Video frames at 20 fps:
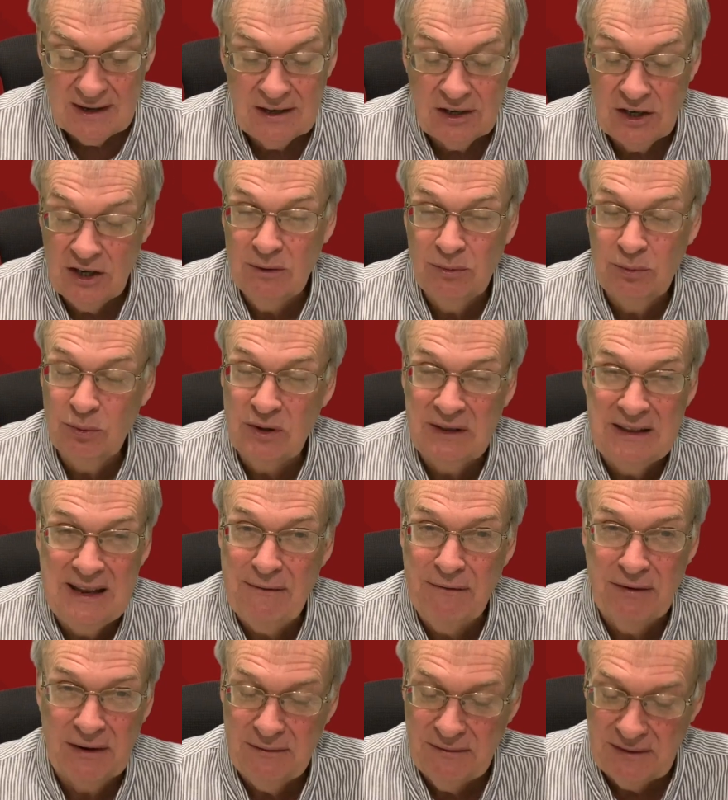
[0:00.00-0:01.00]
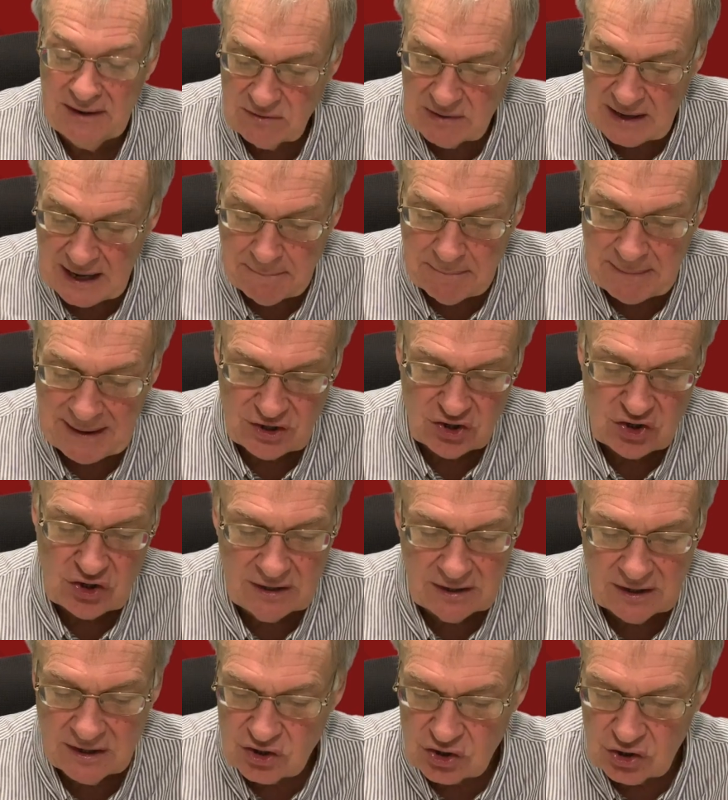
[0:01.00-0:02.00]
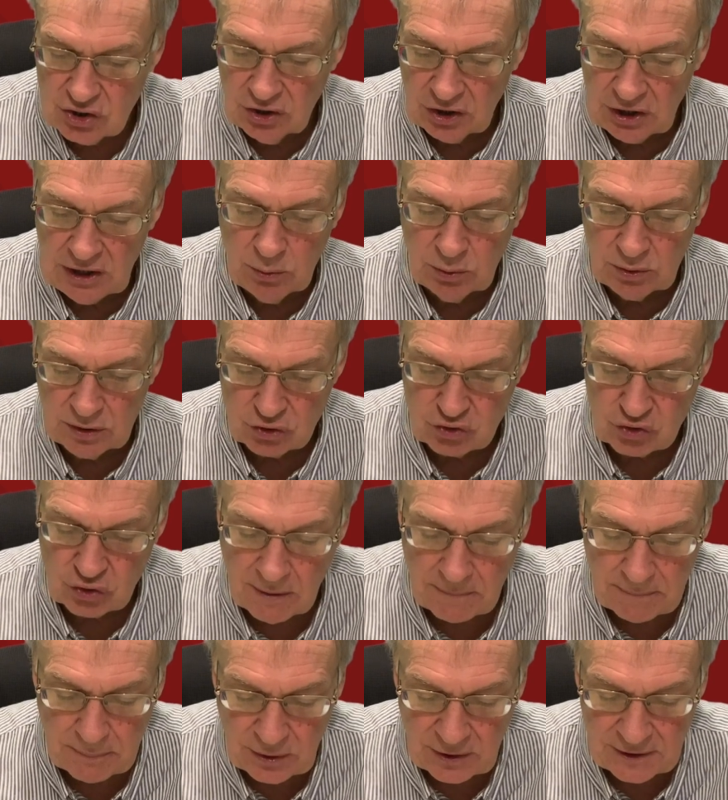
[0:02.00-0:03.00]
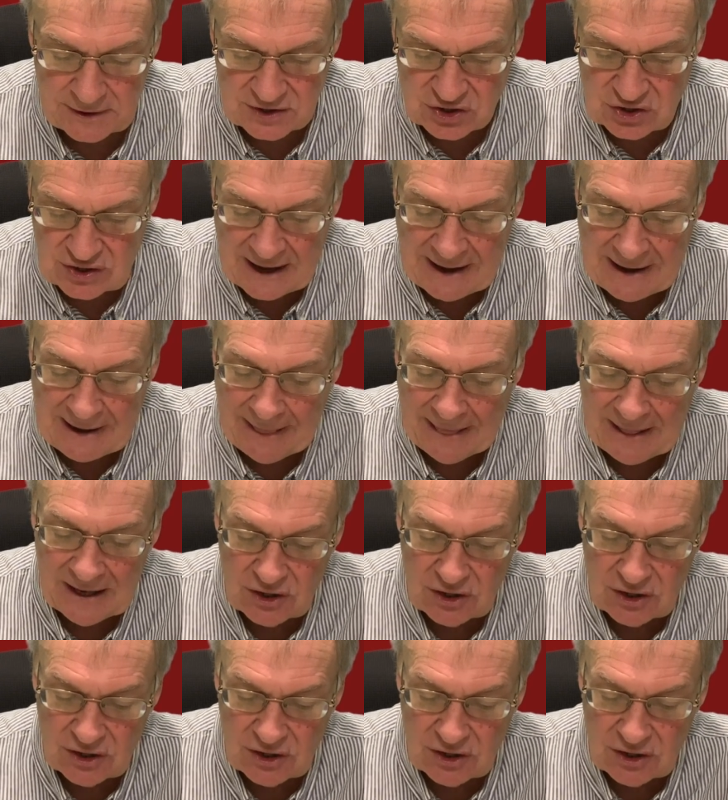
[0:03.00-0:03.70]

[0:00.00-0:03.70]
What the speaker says: You would never have imagined that Turkey would have dropped points there.